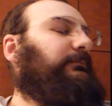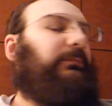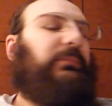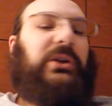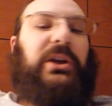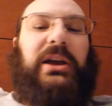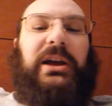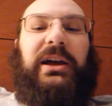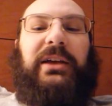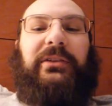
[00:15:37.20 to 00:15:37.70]

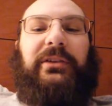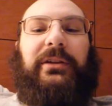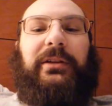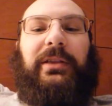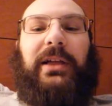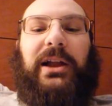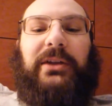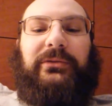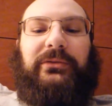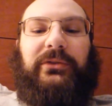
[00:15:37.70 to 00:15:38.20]
but yeah, guys, a
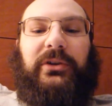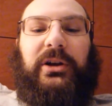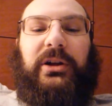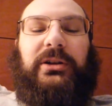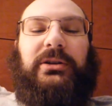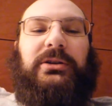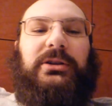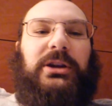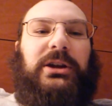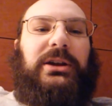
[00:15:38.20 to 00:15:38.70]
lot of
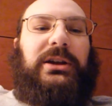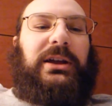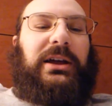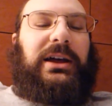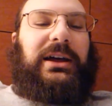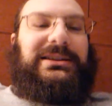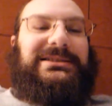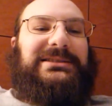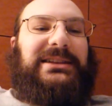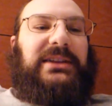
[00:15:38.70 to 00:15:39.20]
fun.
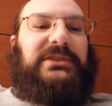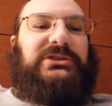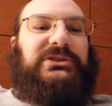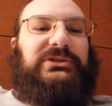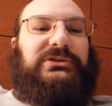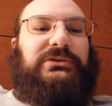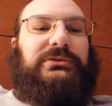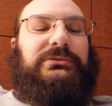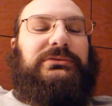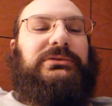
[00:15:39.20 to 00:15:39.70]
Uh, stay
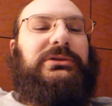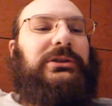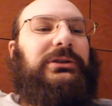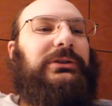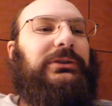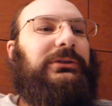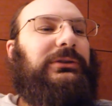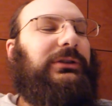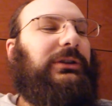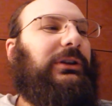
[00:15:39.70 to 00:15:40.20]
tuned.
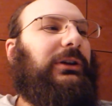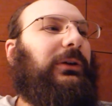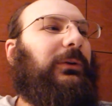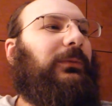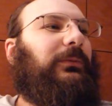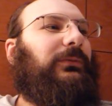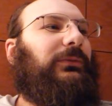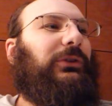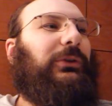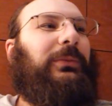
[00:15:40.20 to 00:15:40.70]
You know,
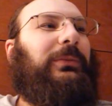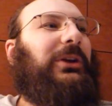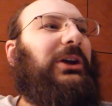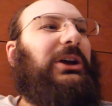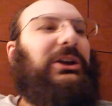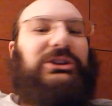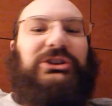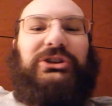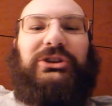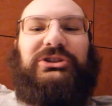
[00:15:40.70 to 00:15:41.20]
you'll
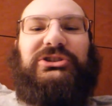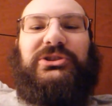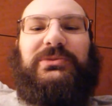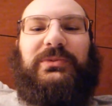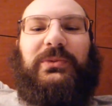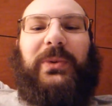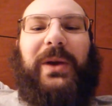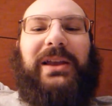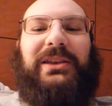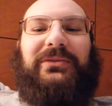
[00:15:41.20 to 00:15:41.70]
you'll just
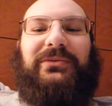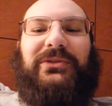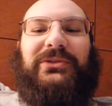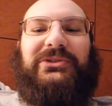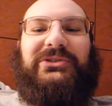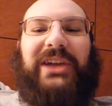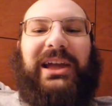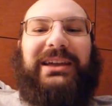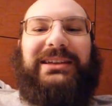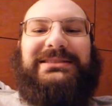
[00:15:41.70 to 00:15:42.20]
be waiting a few
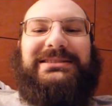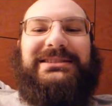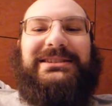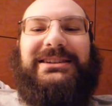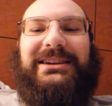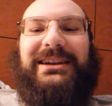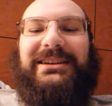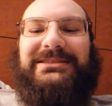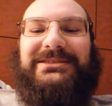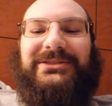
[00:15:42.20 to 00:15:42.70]
seconds
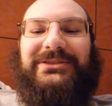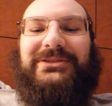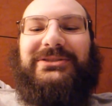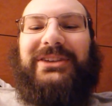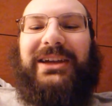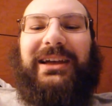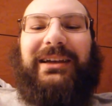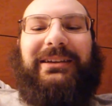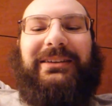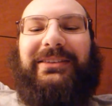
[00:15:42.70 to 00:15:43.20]
here as soon as
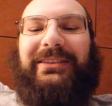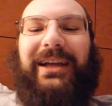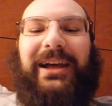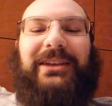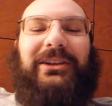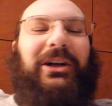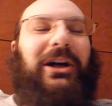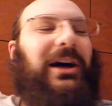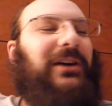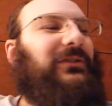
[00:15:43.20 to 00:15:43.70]
I
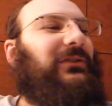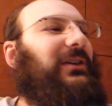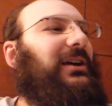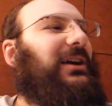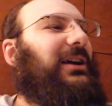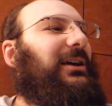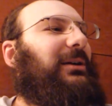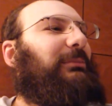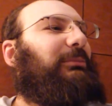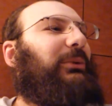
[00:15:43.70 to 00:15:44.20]
sign off.
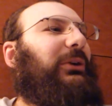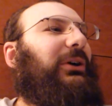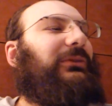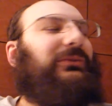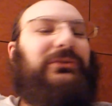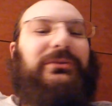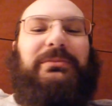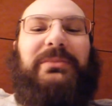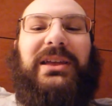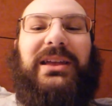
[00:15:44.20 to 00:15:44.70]
But
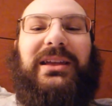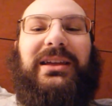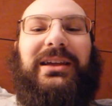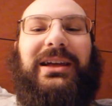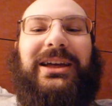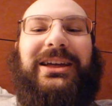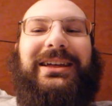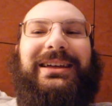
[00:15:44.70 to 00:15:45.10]
for me,